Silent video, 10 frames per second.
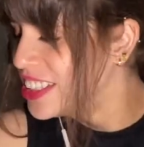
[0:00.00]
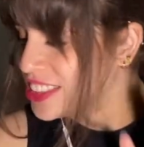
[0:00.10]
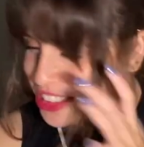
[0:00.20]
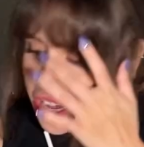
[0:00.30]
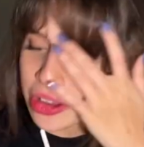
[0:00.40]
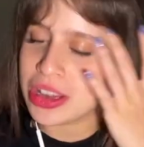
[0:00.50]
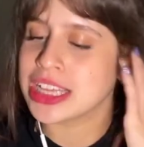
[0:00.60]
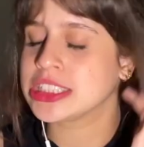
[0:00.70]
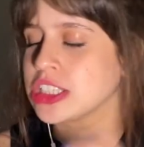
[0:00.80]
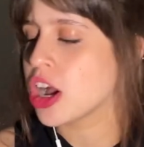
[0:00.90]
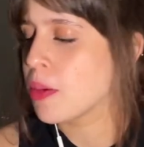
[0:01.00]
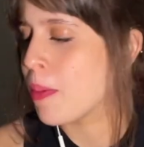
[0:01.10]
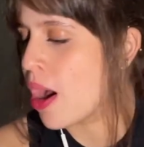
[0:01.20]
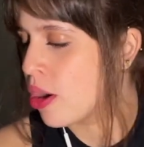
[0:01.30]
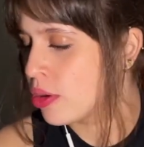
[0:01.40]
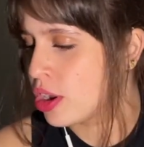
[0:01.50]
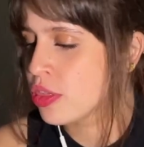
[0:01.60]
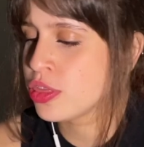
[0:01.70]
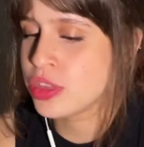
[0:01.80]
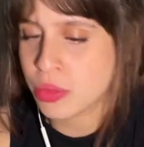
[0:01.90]
So let's talk about
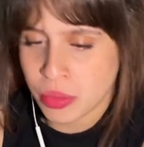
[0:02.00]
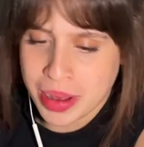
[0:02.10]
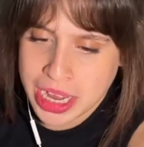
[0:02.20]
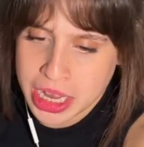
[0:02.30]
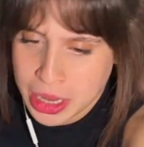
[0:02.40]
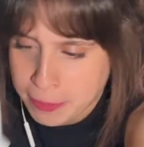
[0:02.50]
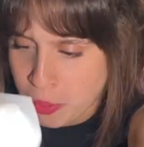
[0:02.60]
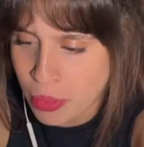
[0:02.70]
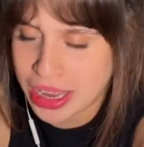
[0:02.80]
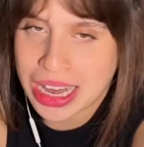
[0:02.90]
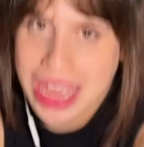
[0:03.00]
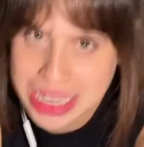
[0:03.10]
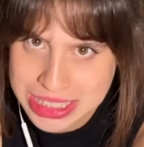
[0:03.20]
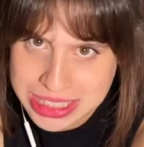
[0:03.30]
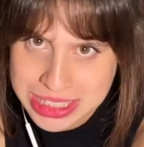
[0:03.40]
the Romanian point lace.